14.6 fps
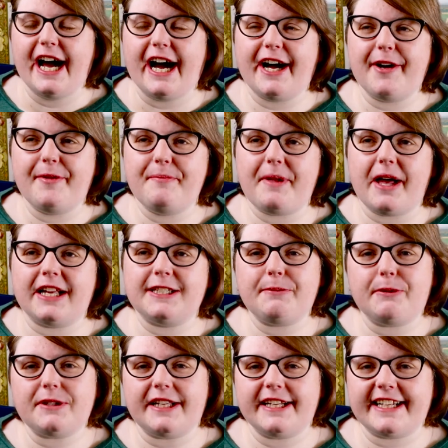Um, and I
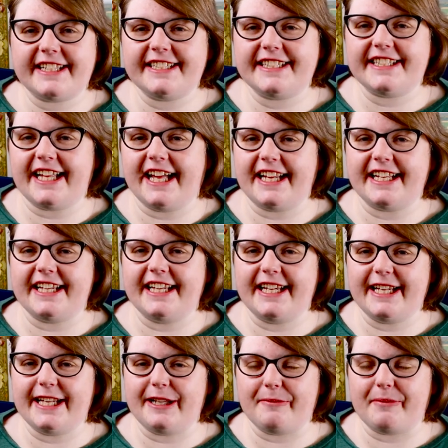suppose I'll get into that in a
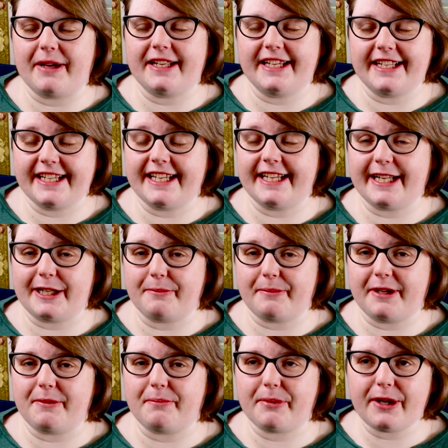little in a little bit.